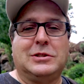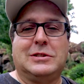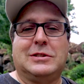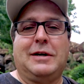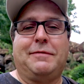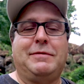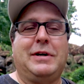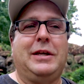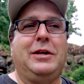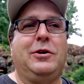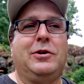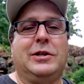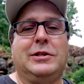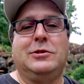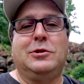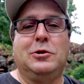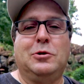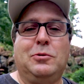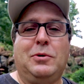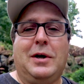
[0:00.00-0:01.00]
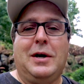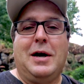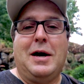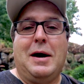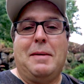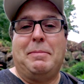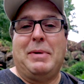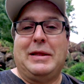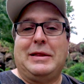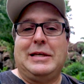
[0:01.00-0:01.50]
and stuff that you can do.
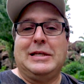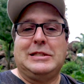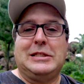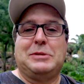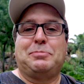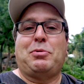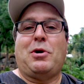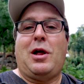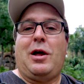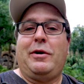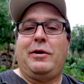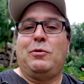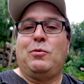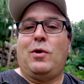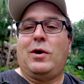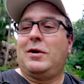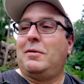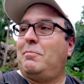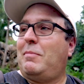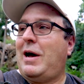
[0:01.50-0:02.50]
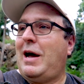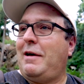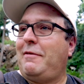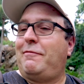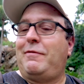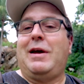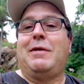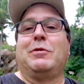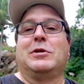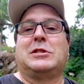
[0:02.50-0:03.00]
But this is probably one of my
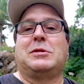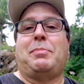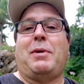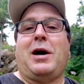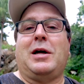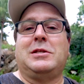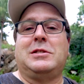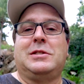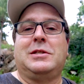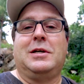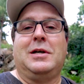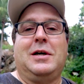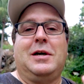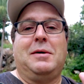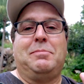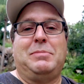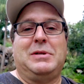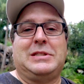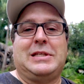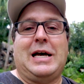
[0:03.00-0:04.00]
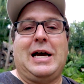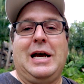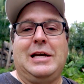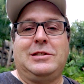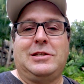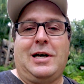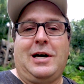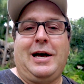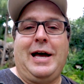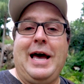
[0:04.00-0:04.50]
favorite spots
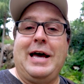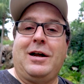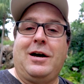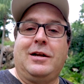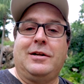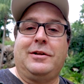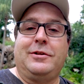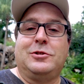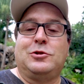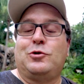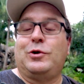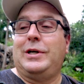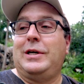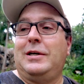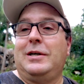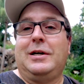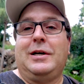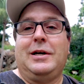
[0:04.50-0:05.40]
besides uh, head on of the tree.